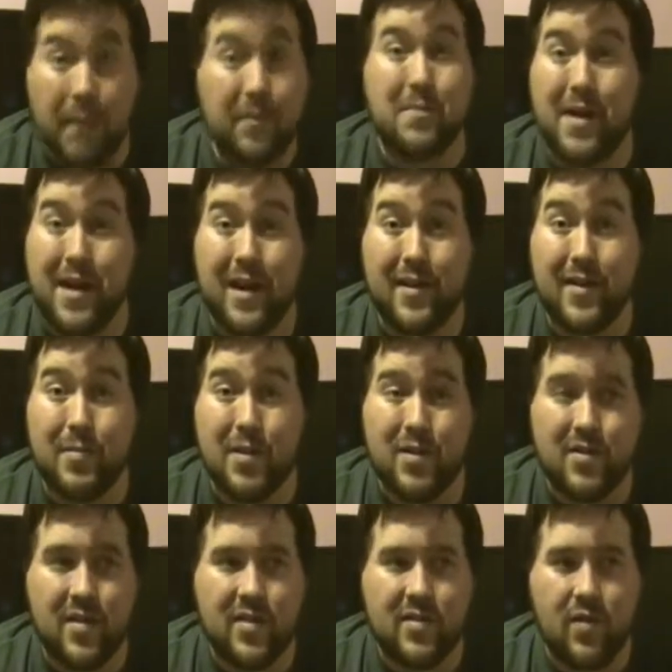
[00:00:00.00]
bobbing my head to the
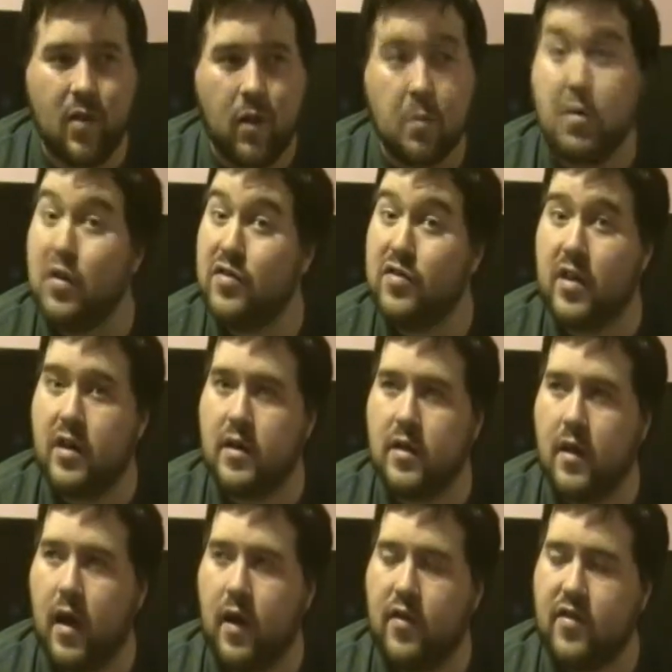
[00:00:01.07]
music. So the
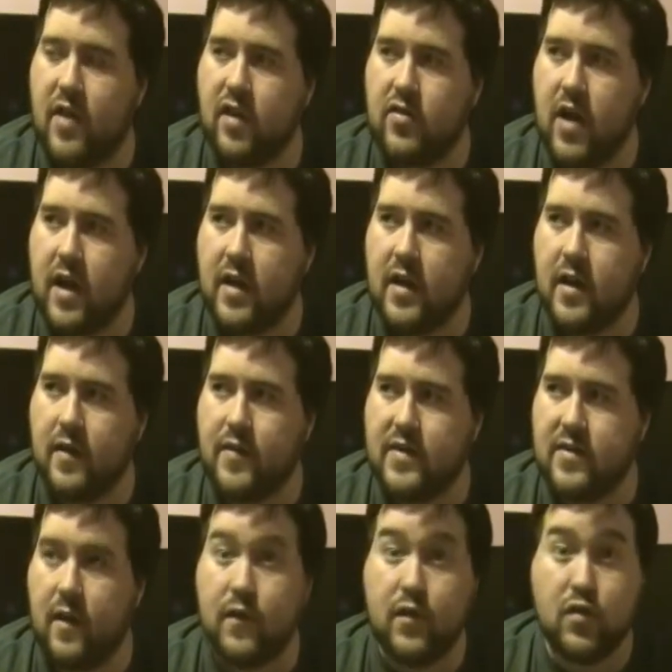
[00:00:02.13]
music, the soundtrack in and of
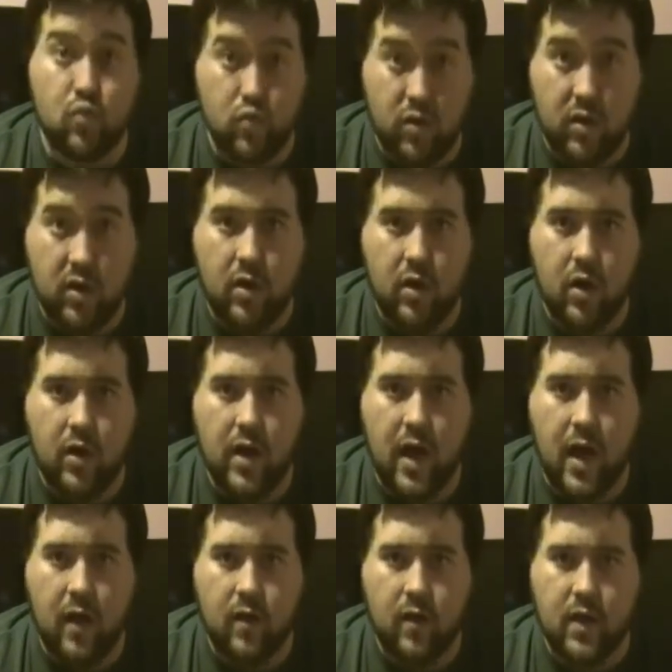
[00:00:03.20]
itself is really
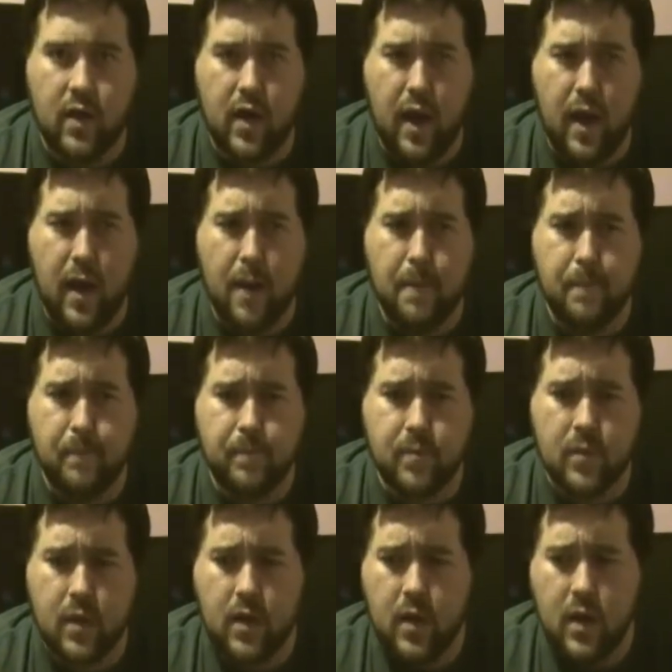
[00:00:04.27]
good. And the
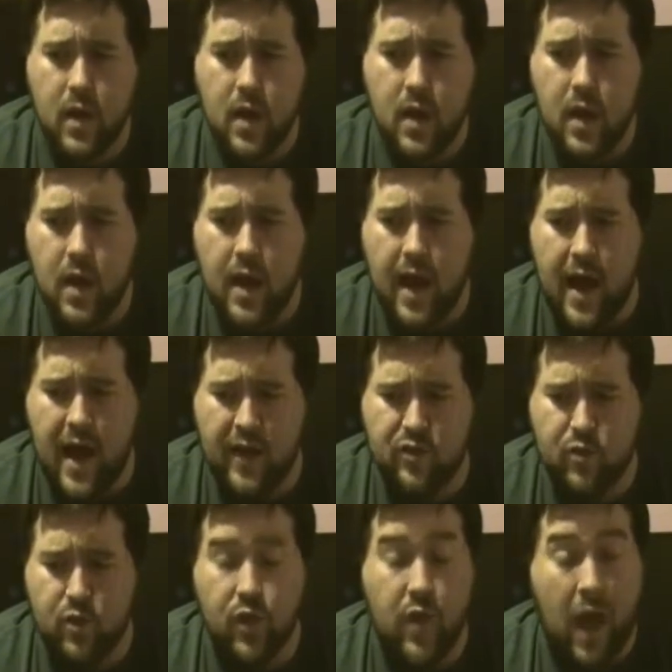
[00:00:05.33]

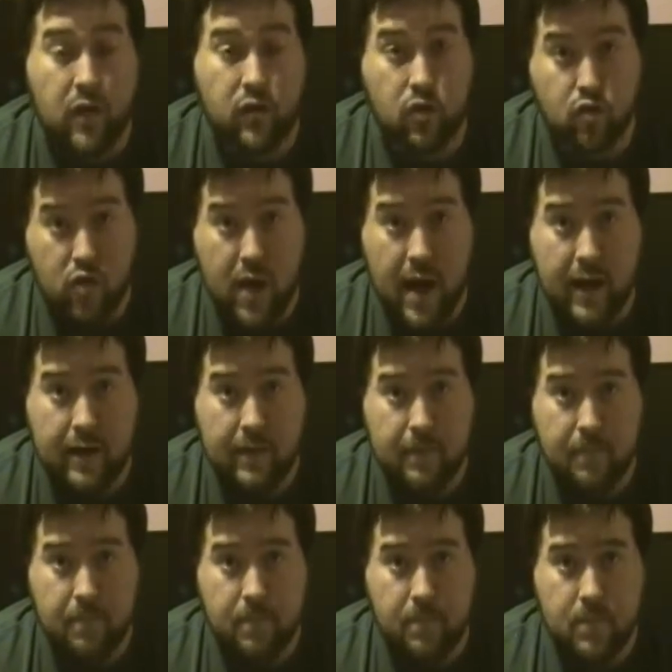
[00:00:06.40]
actual theatrical track
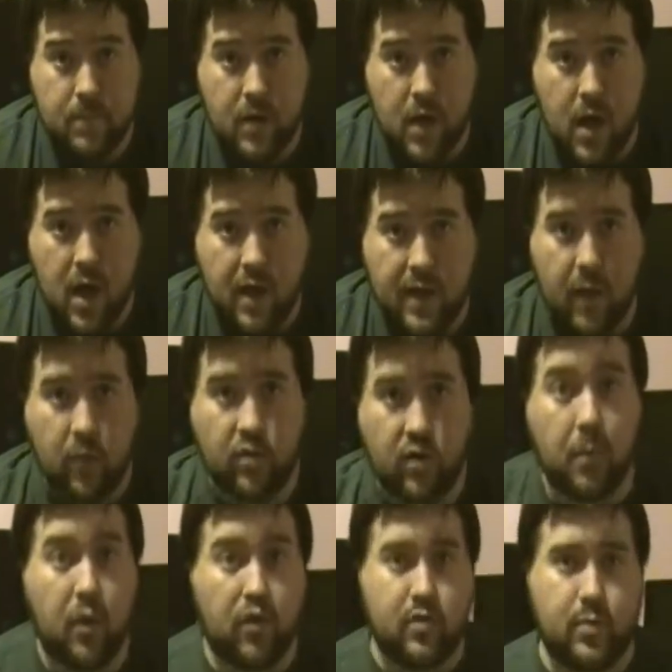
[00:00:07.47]
that
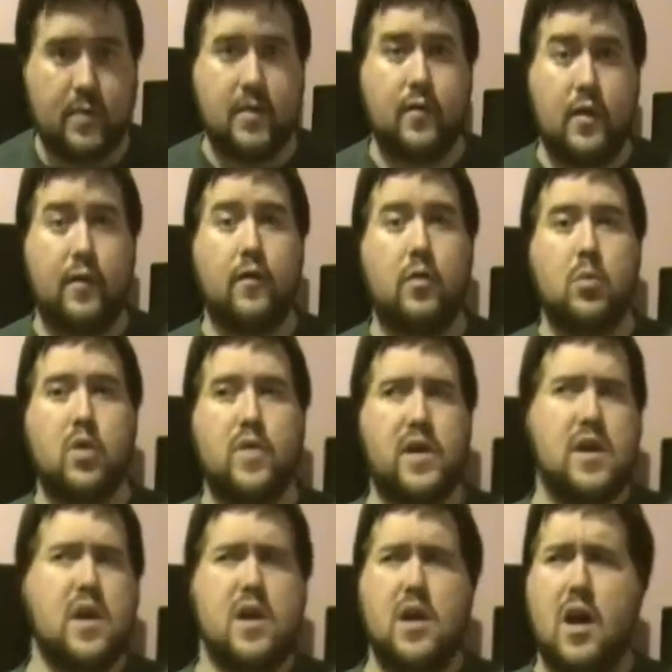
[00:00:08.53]
was composed specifically for the
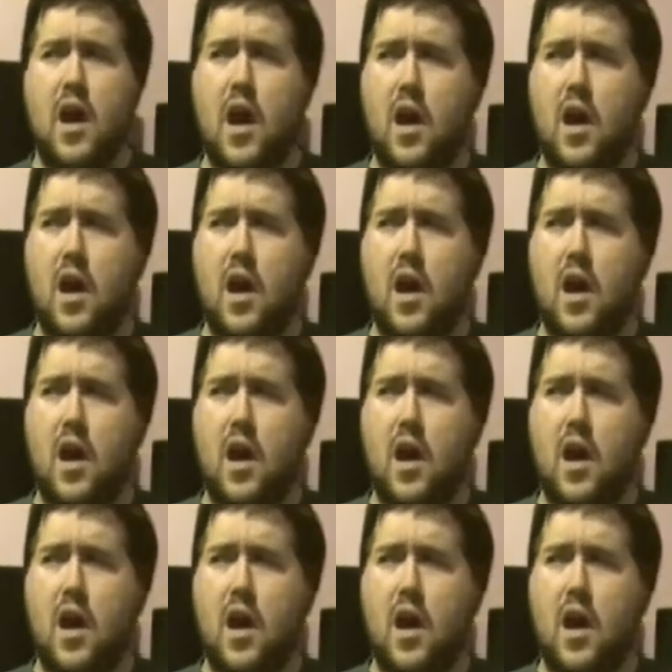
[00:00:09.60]
movie,